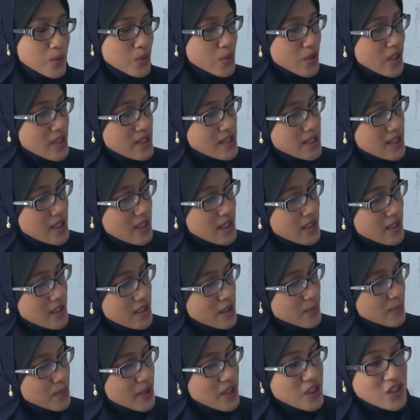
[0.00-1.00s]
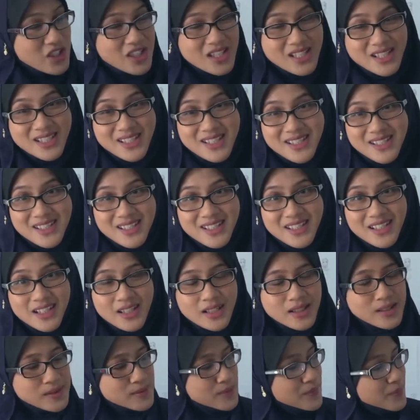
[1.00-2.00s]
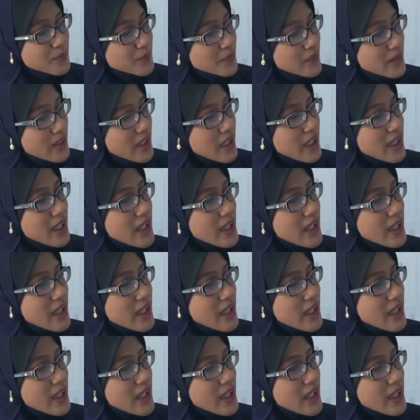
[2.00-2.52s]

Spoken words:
can see here the pictures. Okay,